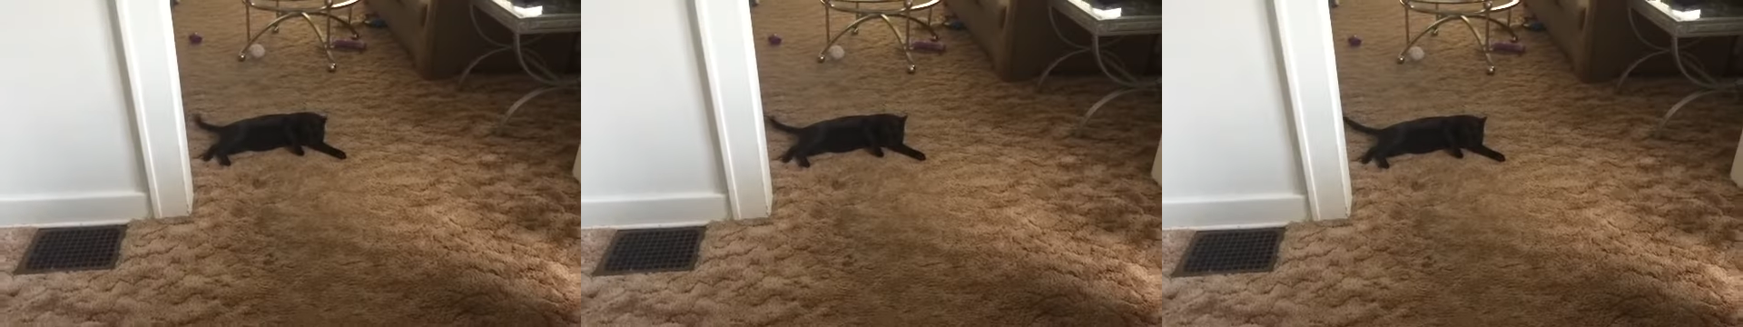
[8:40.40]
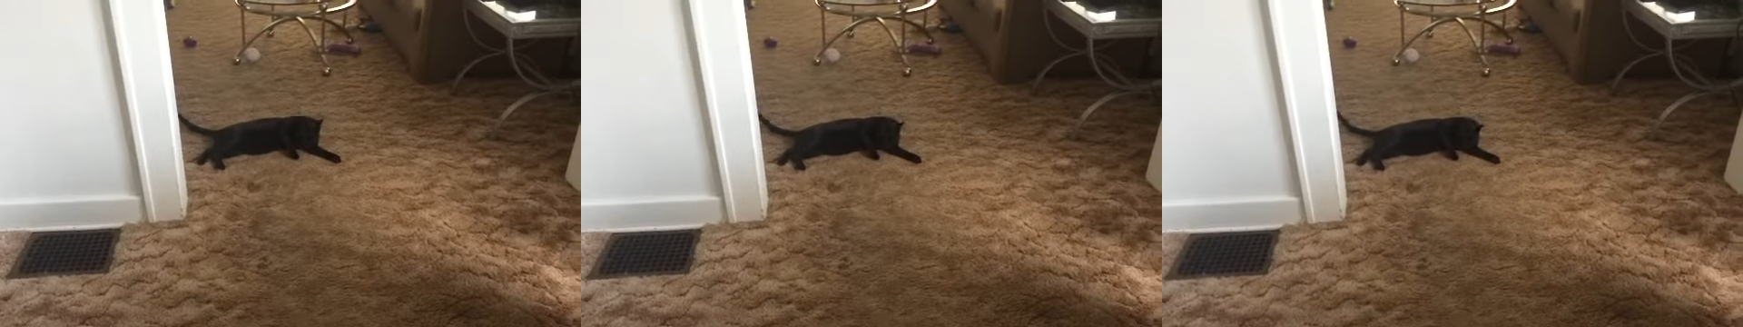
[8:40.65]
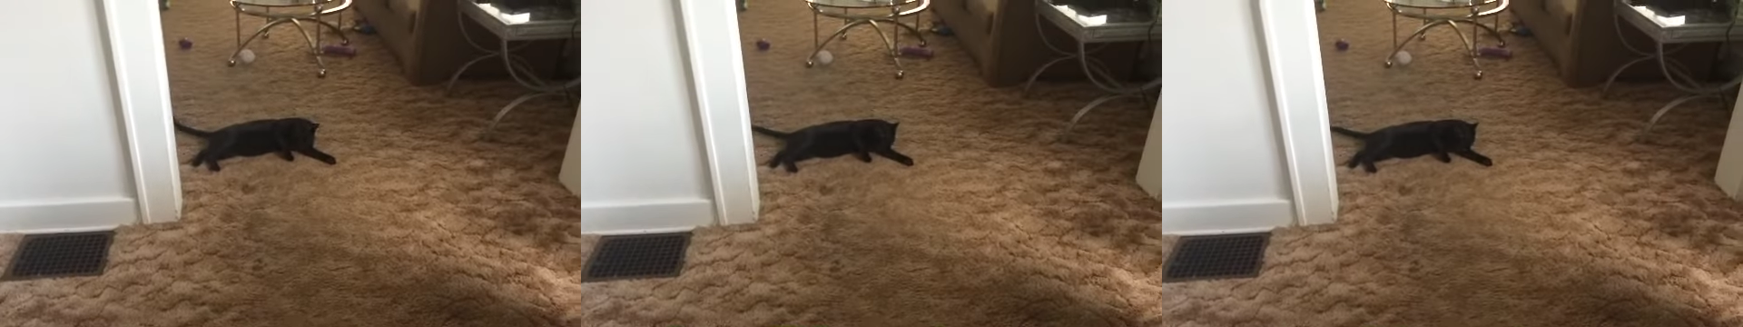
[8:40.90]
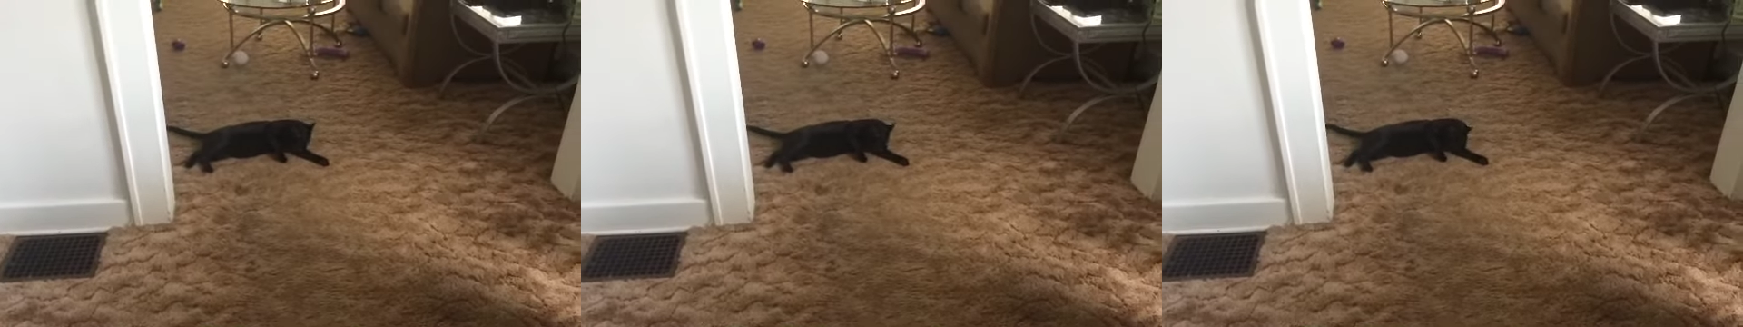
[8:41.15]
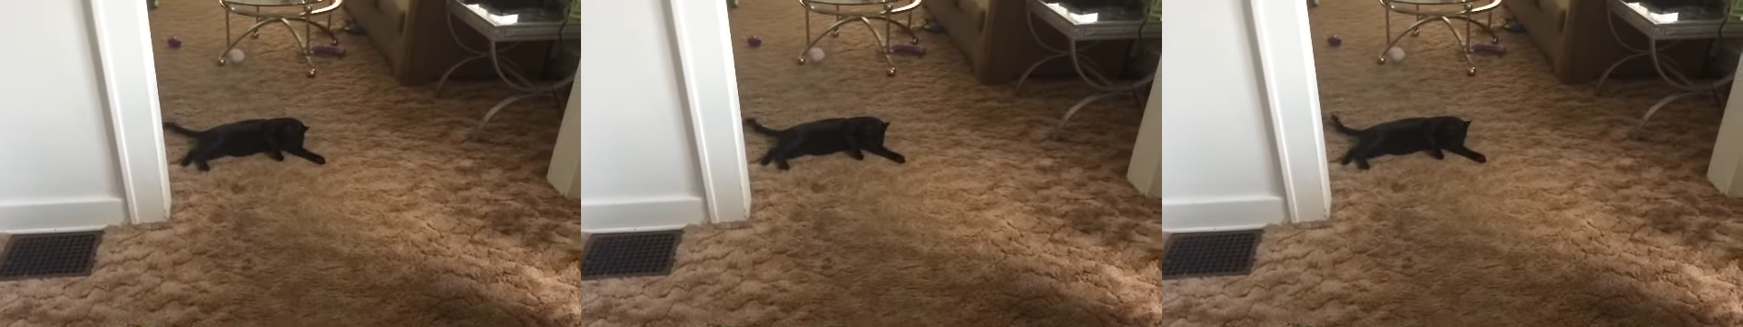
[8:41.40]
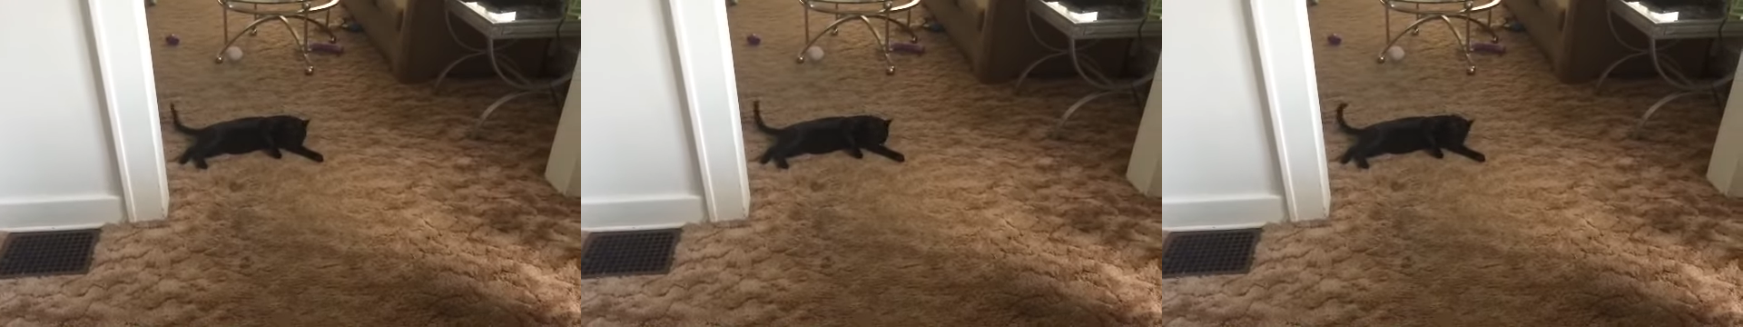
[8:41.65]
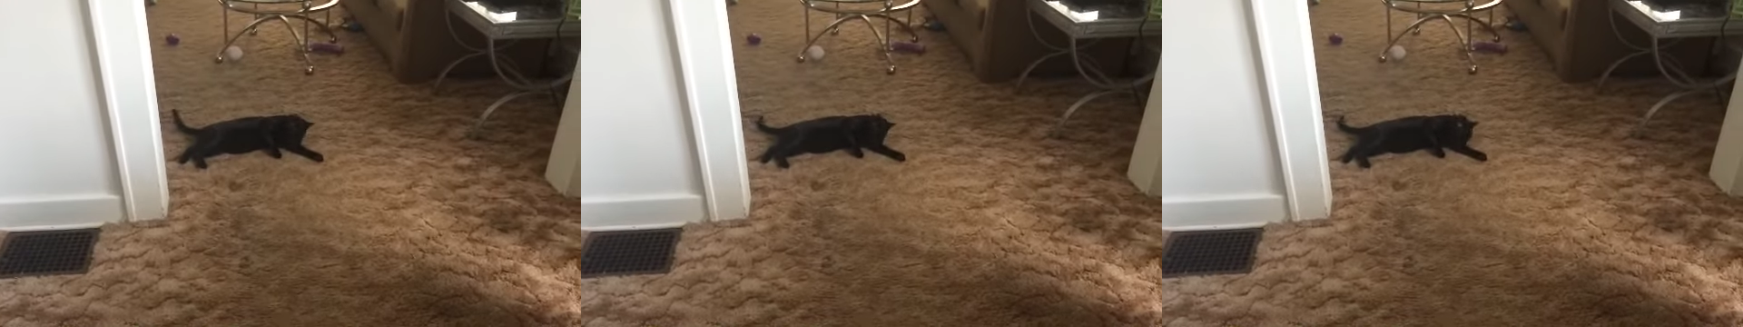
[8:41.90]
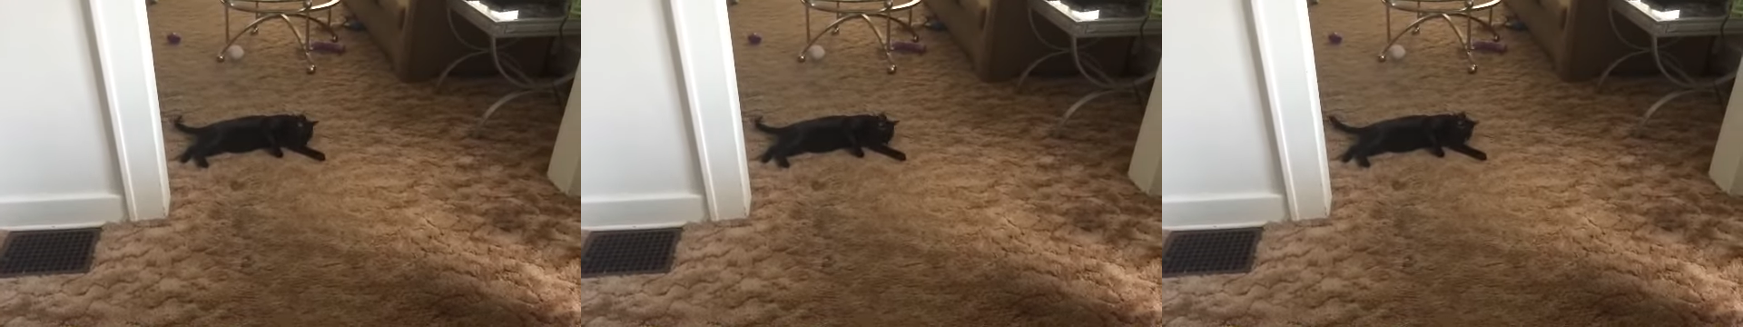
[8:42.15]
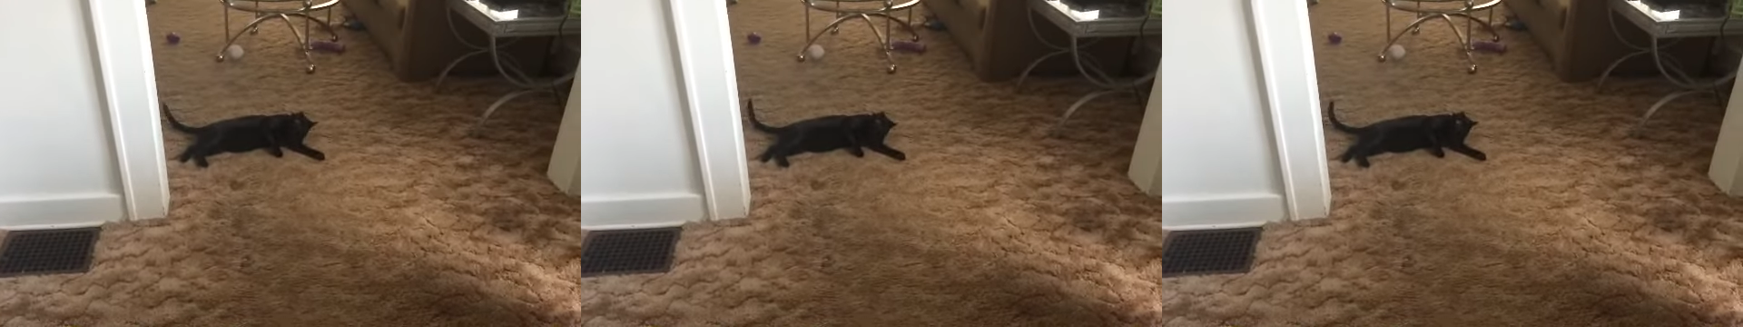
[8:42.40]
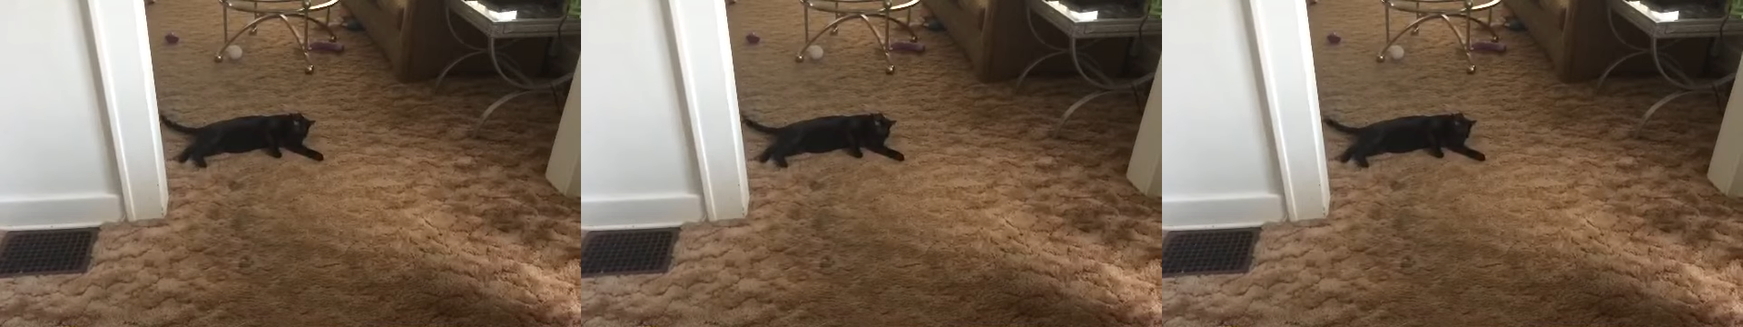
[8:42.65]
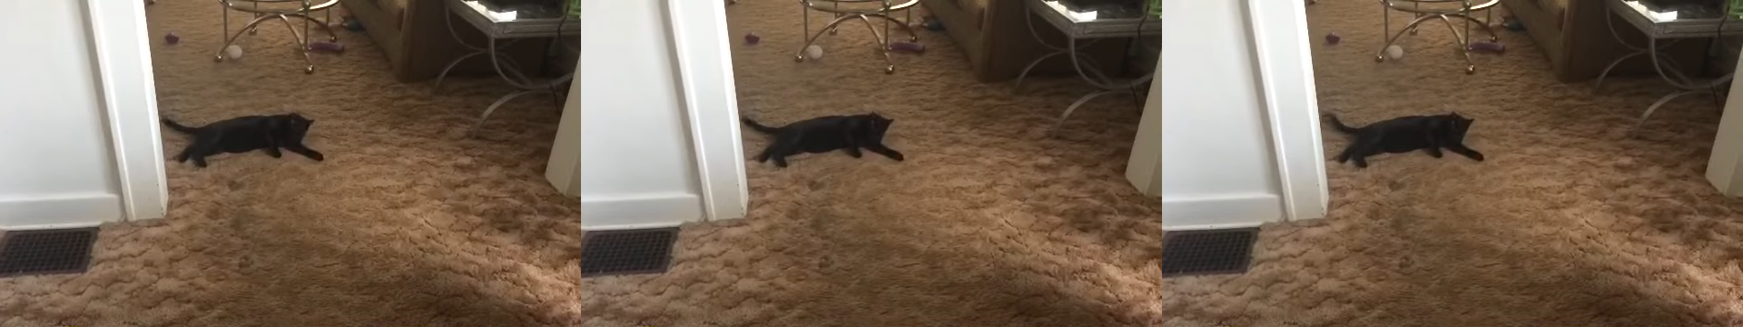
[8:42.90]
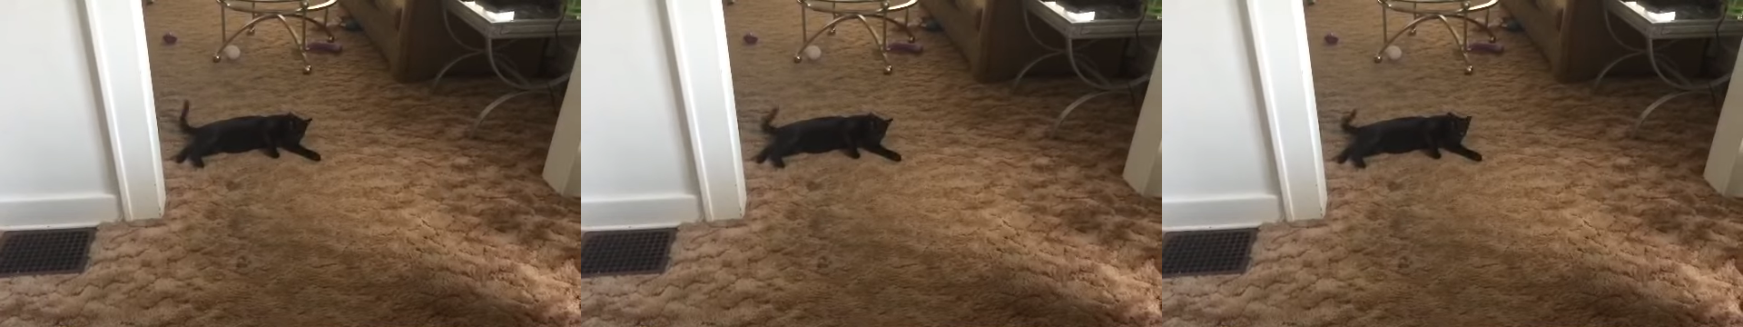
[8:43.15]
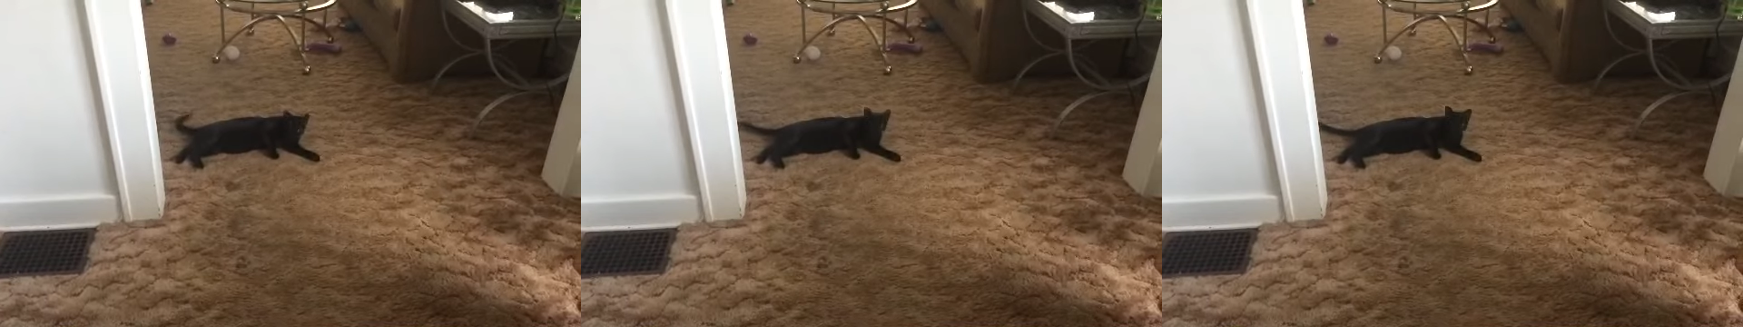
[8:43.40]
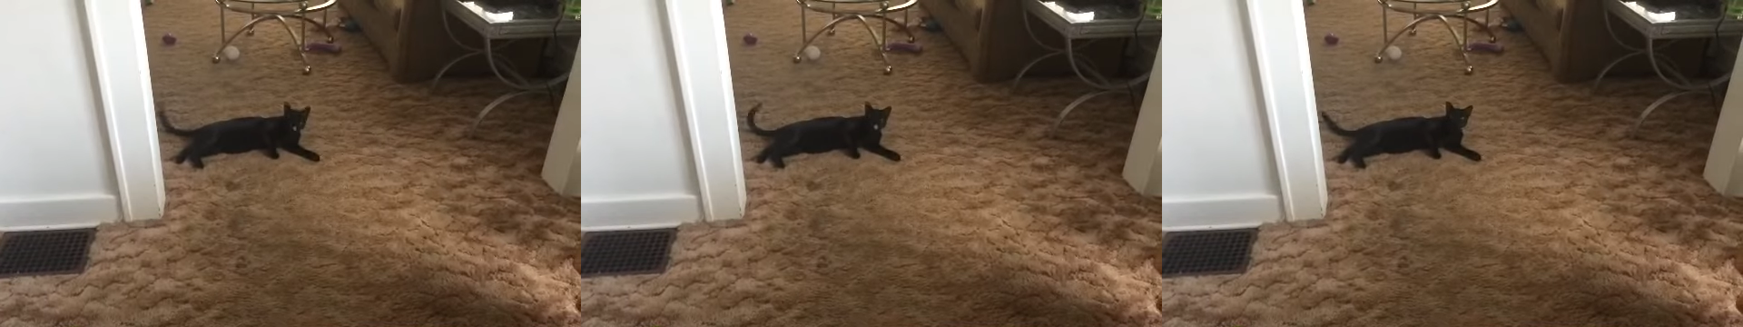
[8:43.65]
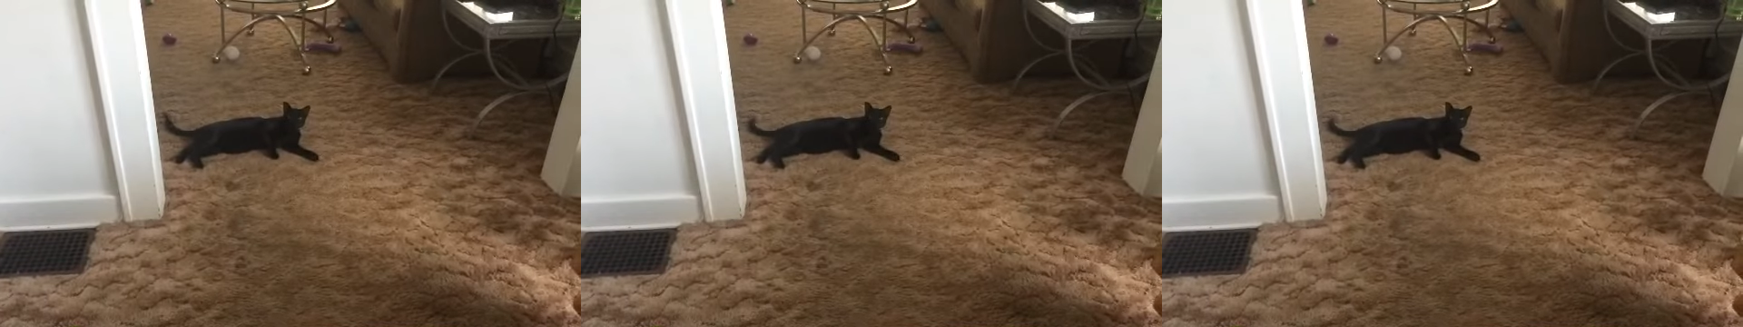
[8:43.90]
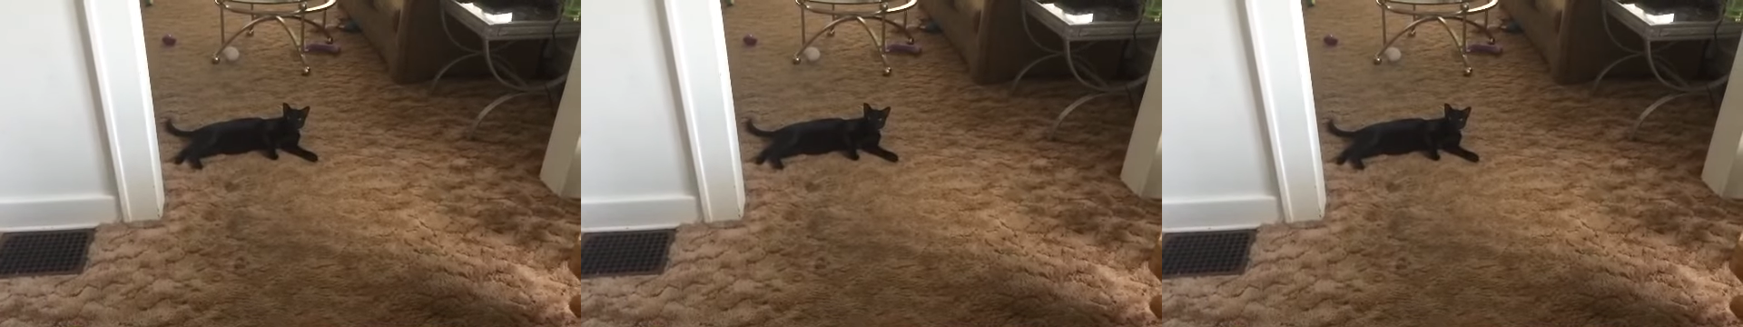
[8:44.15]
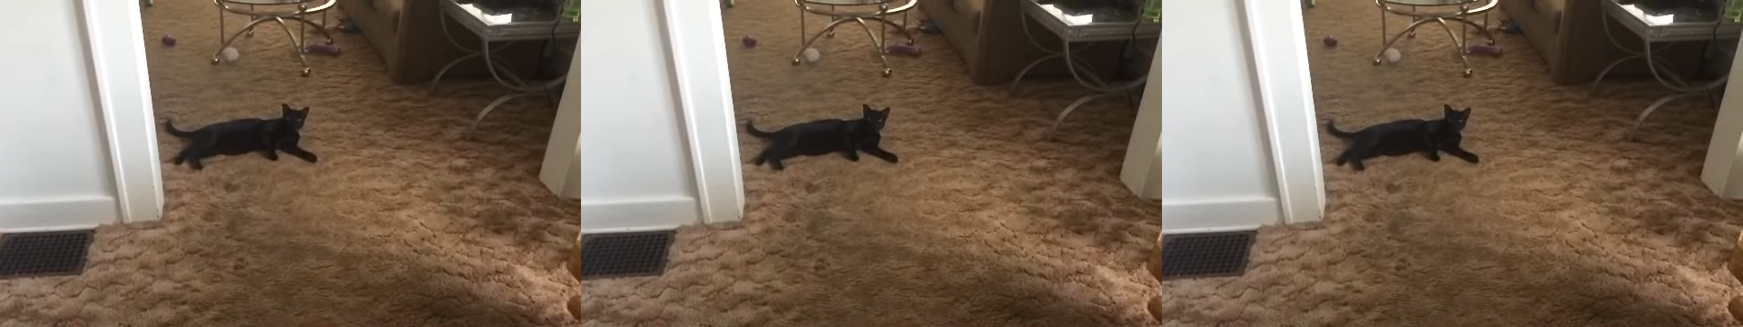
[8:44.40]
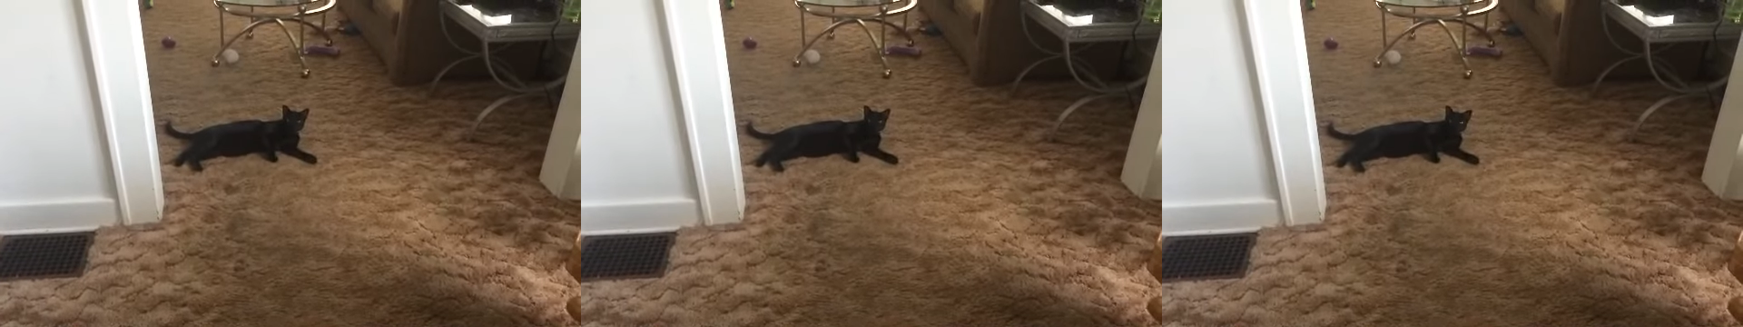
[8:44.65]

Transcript: (no speaker visible)